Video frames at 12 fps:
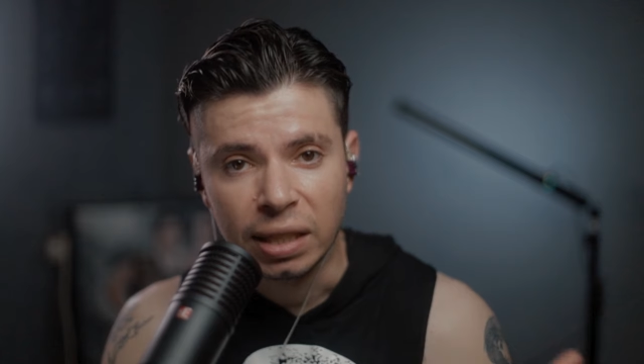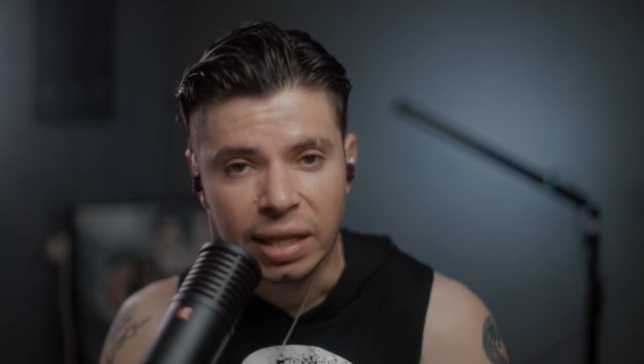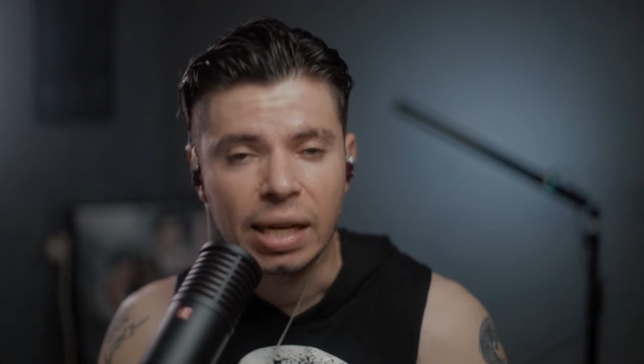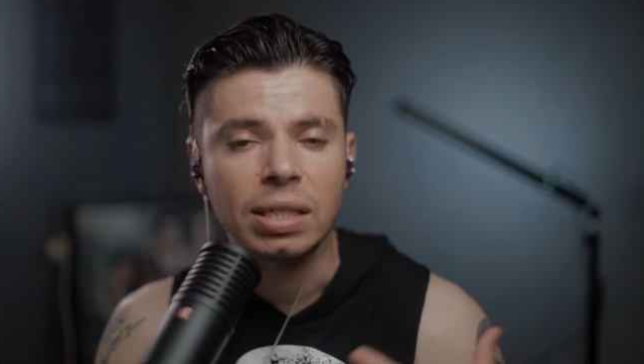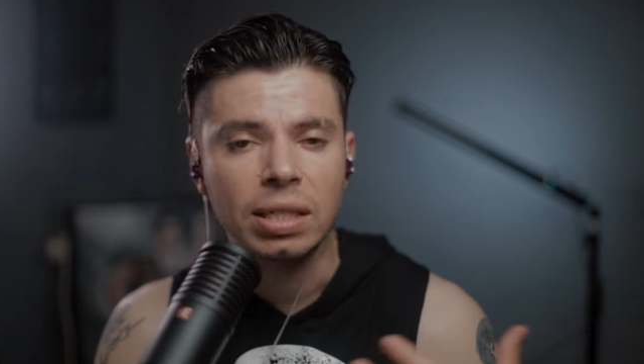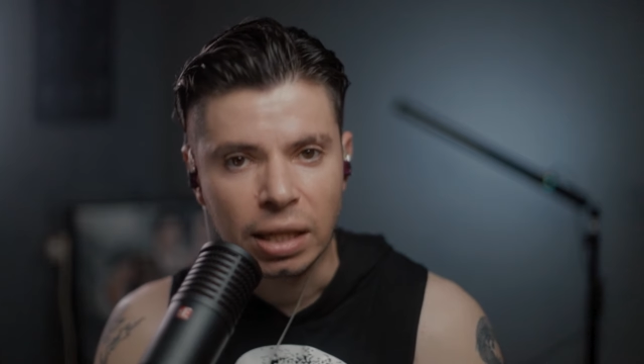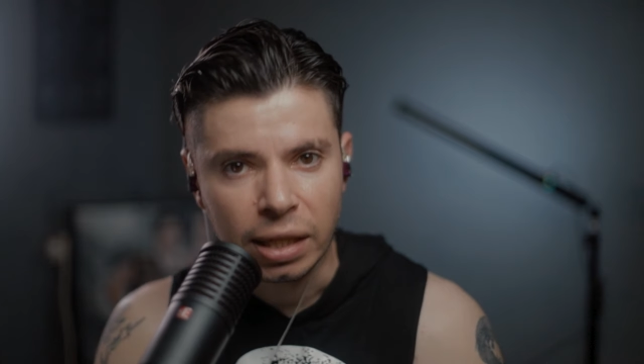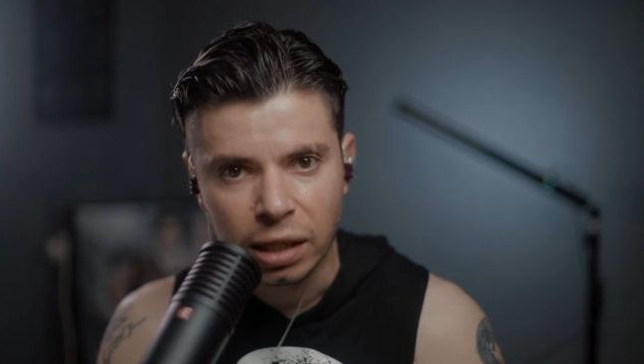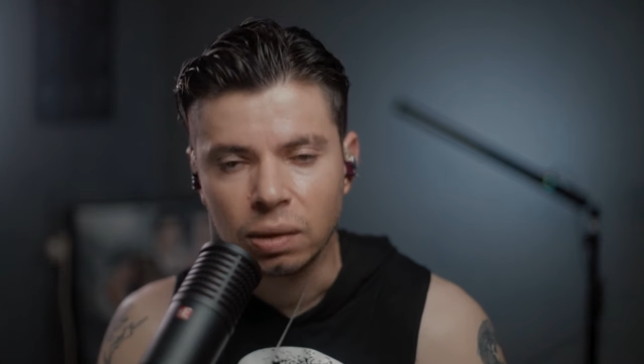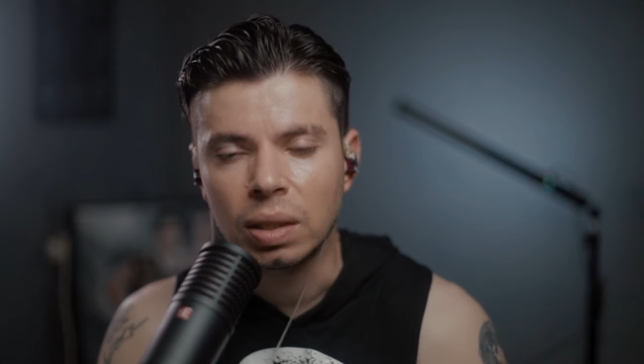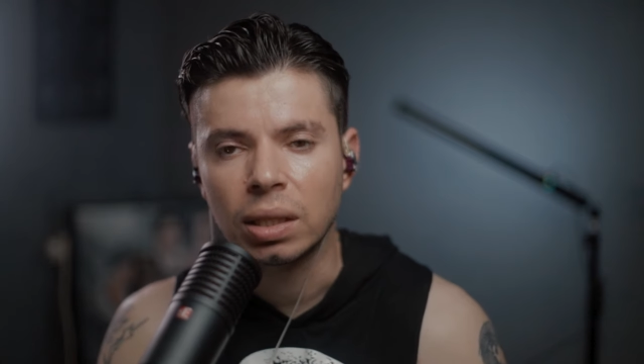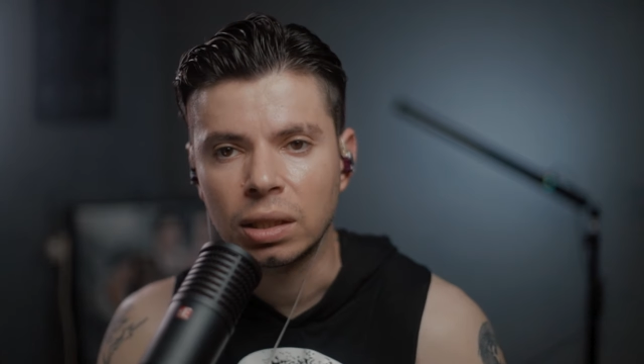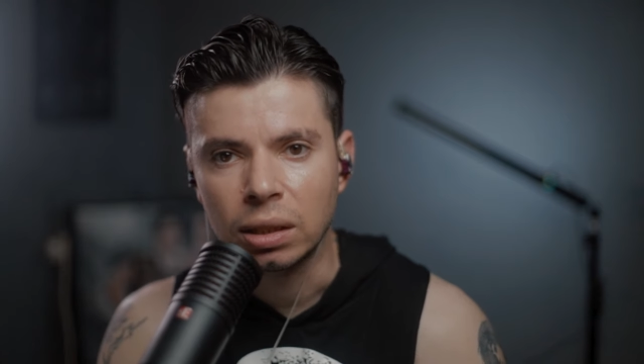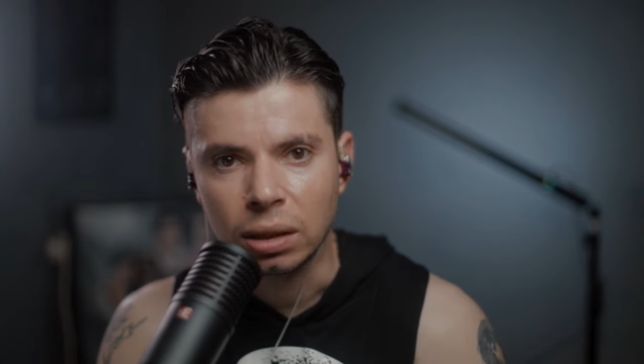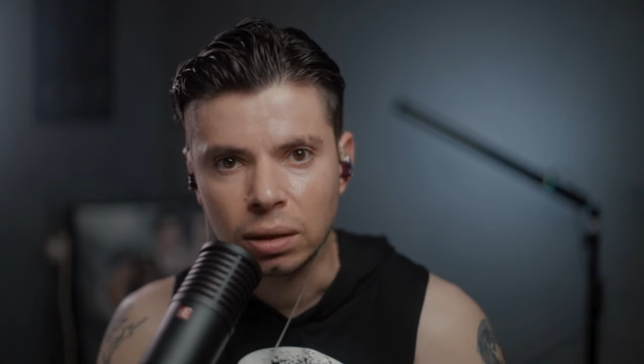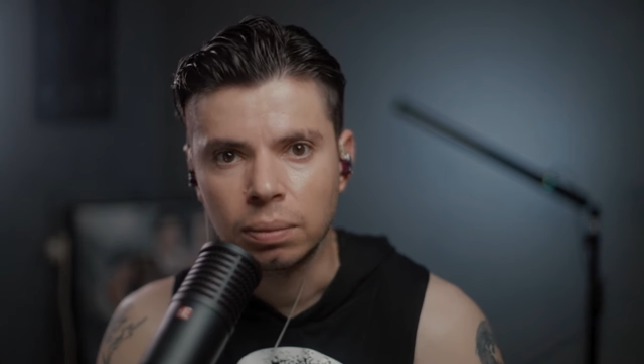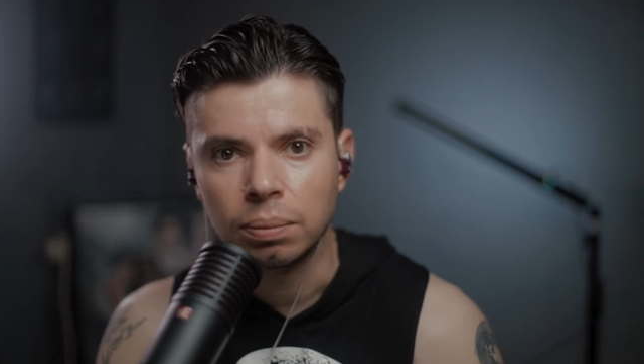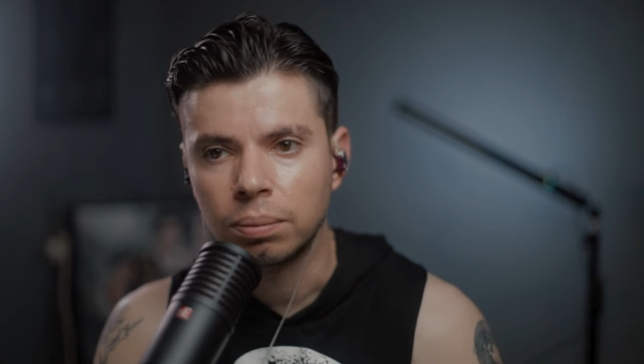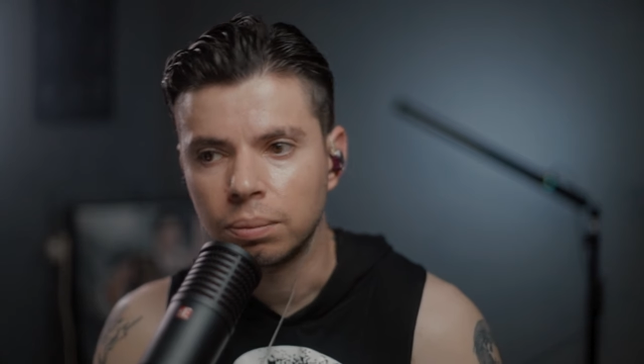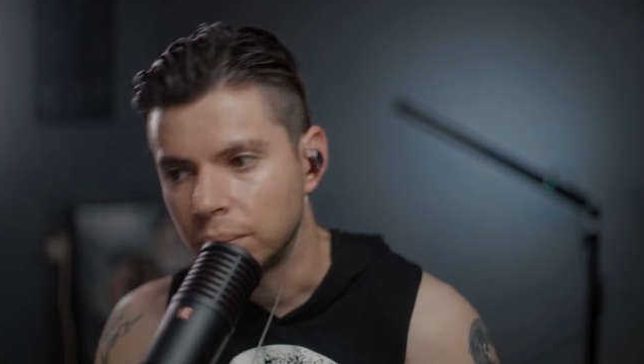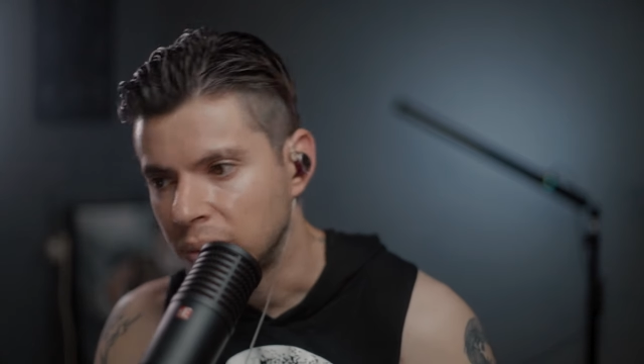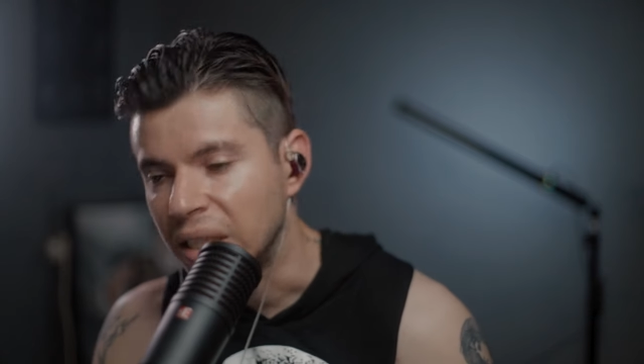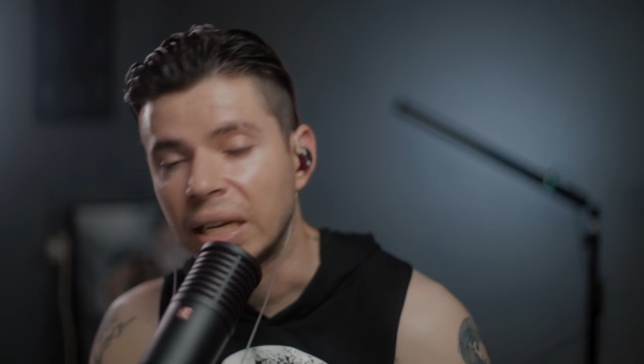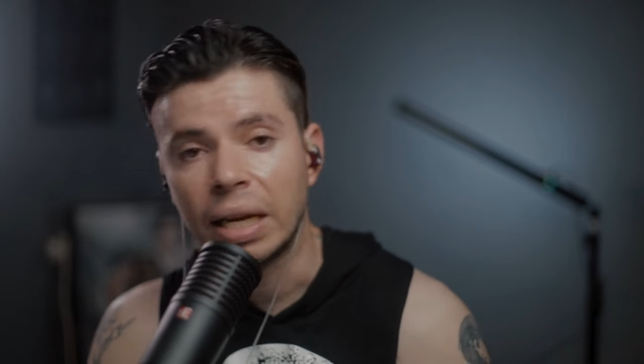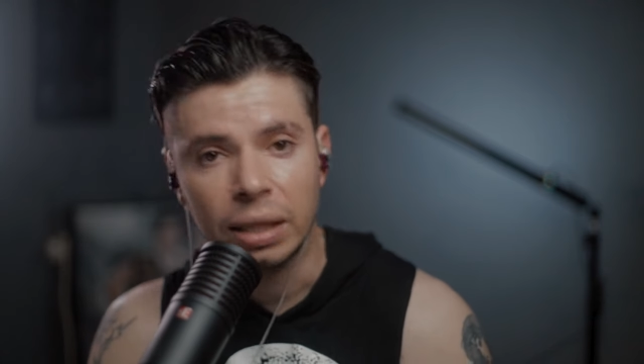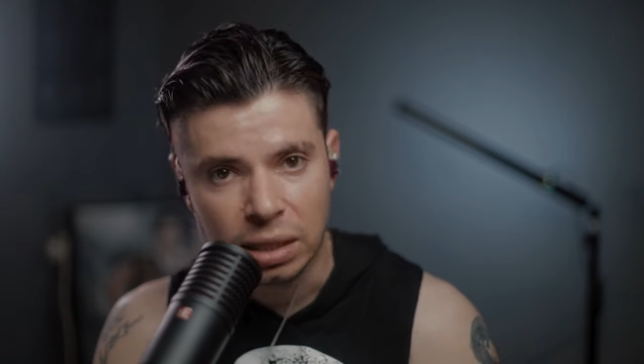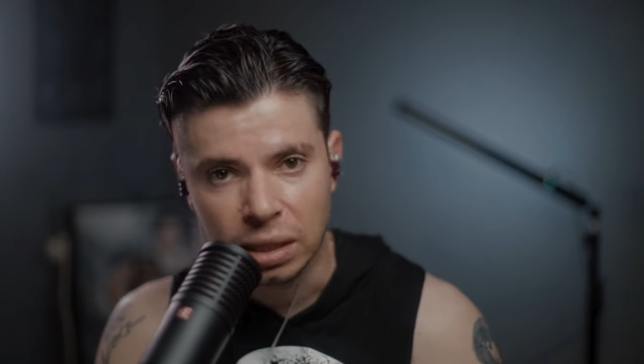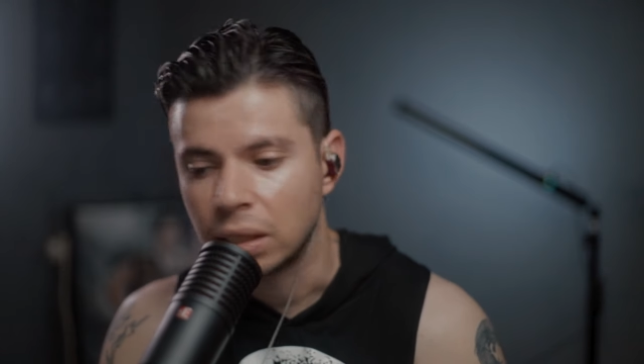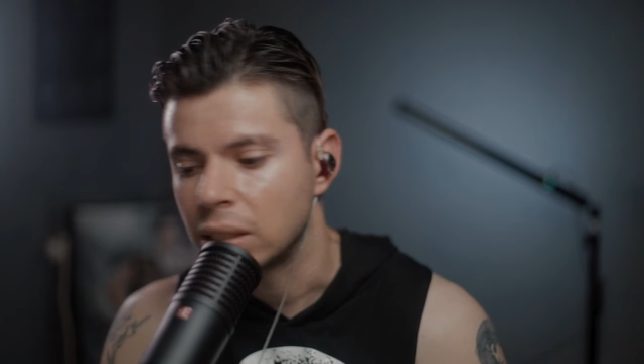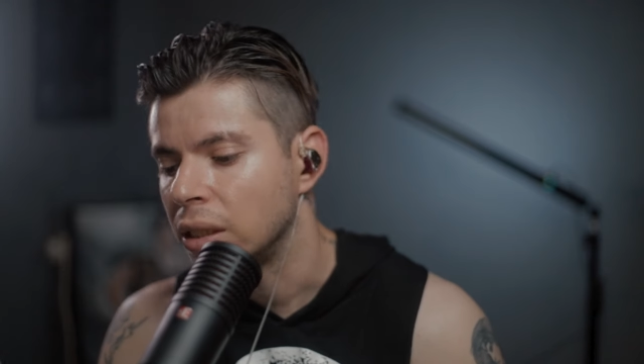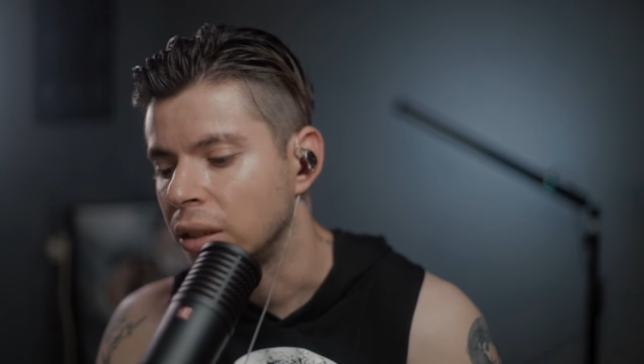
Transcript: the dad is like killing the innocence